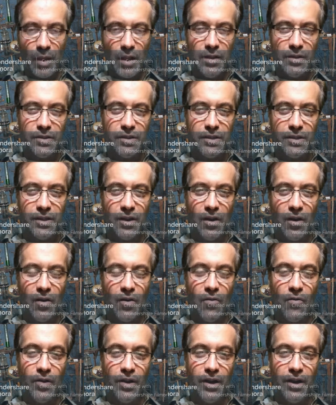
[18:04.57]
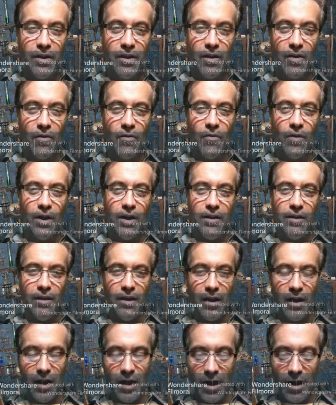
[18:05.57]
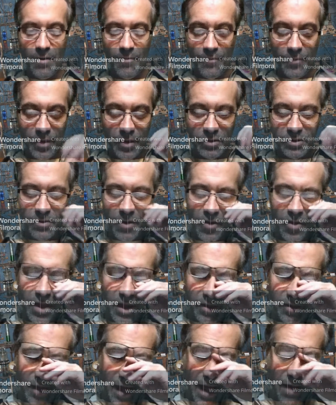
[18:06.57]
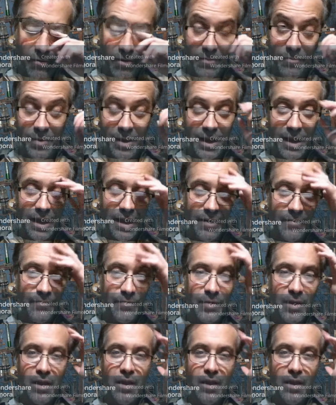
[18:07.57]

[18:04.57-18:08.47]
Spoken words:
So I think that would be,